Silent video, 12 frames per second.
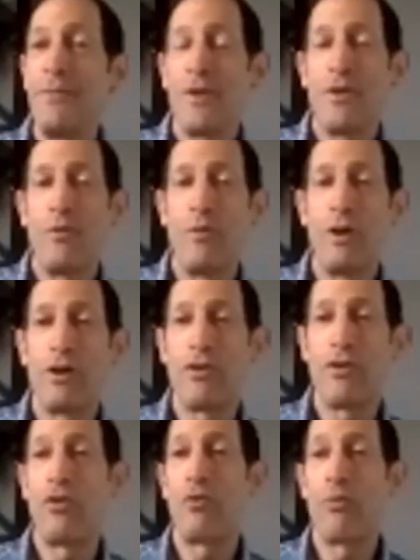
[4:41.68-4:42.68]
will
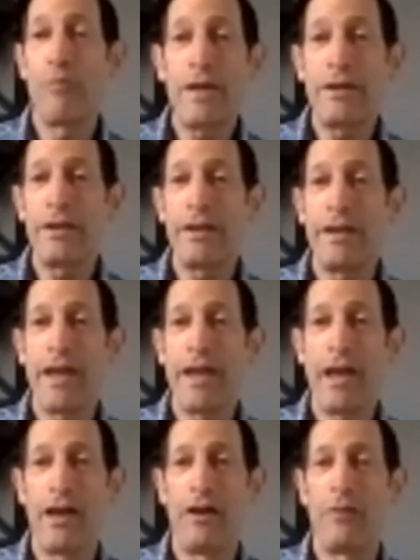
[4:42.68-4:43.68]
greatly
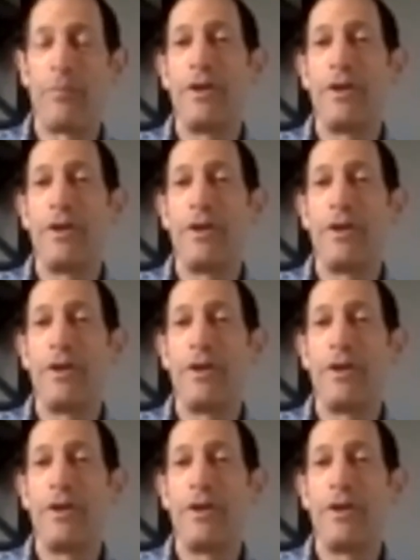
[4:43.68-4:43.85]
help